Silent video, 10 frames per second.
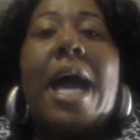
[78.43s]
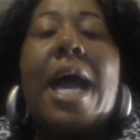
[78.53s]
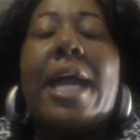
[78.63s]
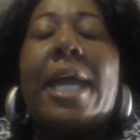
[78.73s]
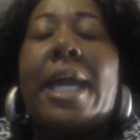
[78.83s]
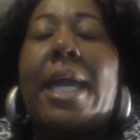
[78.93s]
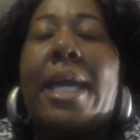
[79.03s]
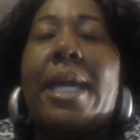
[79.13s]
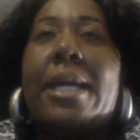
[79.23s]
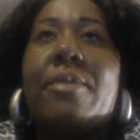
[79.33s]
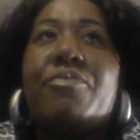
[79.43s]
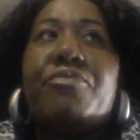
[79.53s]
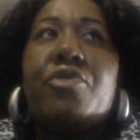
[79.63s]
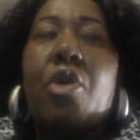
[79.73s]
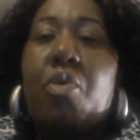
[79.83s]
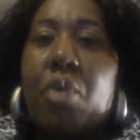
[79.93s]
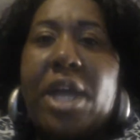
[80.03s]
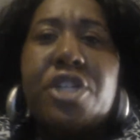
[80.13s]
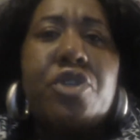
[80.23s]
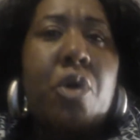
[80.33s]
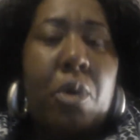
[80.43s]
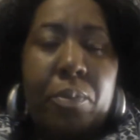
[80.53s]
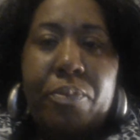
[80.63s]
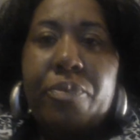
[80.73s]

a racial